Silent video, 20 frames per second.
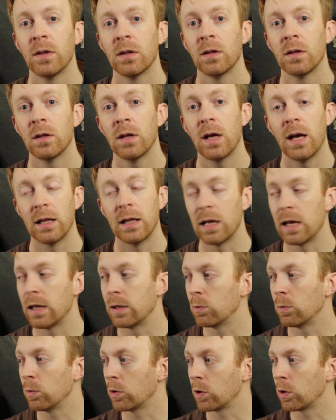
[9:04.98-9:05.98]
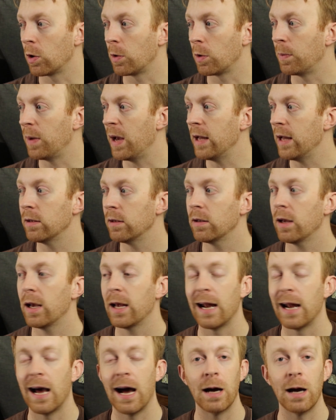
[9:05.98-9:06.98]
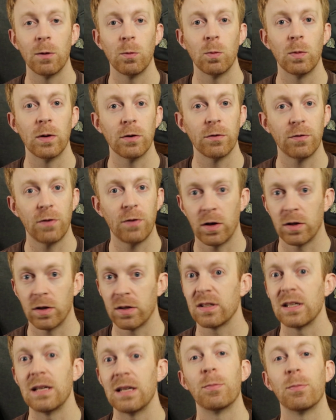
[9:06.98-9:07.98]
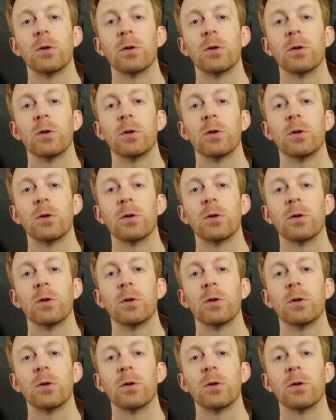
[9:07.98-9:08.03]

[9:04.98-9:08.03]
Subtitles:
and then we'll go to bed, and I will fall asleep in your